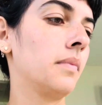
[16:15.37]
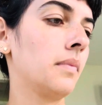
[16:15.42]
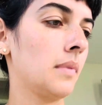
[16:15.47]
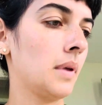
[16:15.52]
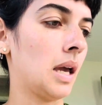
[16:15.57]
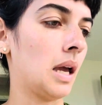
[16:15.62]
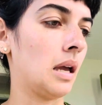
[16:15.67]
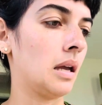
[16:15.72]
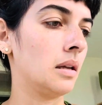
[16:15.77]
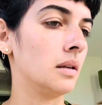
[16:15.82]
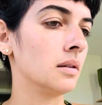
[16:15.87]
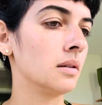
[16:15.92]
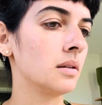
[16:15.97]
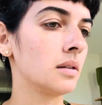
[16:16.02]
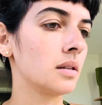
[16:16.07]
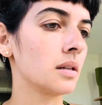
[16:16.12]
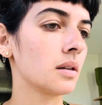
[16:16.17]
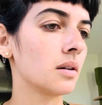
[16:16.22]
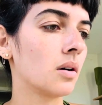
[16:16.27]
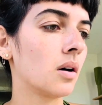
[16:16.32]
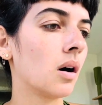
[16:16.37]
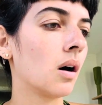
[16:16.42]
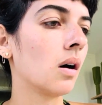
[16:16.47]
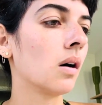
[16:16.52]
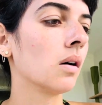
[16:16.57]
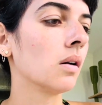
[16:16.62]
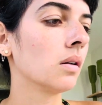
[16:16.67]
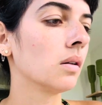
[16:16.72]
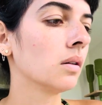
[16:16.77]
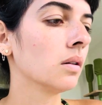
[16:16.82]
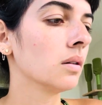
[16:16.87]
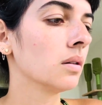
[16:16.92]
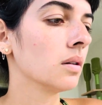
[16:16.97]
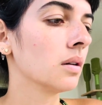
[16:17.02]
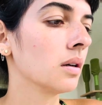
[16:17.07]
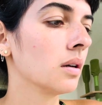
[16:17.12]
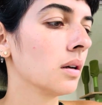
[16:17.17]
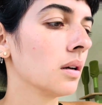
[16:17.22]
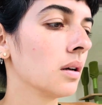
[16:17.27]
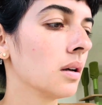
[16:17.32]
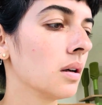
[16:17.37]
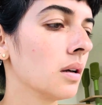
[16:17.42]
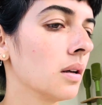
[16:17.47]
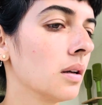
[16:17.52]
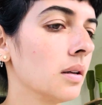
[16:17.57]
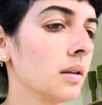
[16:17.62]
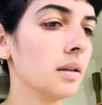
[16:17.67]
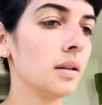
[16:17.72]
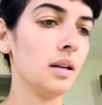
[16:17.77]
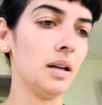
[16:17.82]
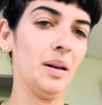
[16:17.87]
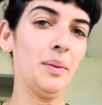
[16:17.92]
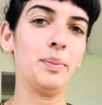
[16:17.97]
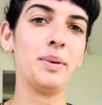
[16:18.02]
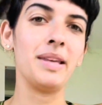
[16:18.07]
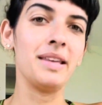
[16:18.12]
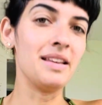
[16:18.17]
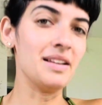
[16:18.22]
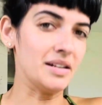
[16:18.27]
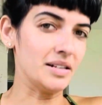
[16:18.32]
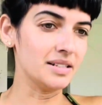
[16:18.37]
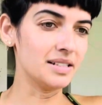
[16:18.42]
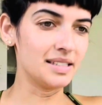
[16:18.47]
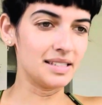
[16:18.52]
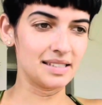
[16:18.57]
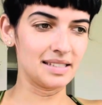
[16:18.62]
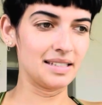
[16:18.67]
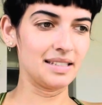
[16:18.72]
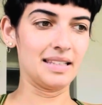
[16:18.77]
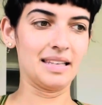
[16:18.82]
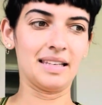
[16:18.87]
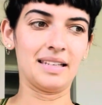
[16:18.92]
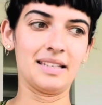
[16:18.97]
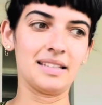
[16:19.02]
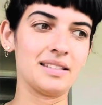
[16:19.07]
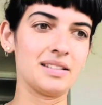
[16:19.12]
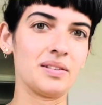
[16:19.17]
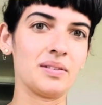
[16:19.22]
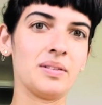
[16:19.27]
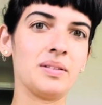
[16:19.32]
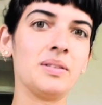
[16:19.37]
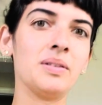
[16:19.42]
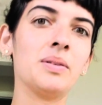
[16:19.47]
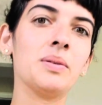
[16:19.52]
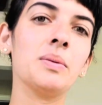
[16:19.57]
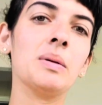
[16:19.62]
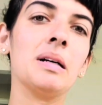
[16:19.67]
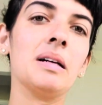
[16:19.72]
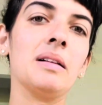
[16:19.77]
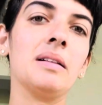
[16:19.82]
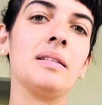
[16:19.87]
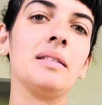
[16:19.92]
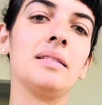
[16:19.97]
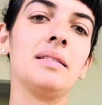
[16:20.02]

and all appears like it's going to go well.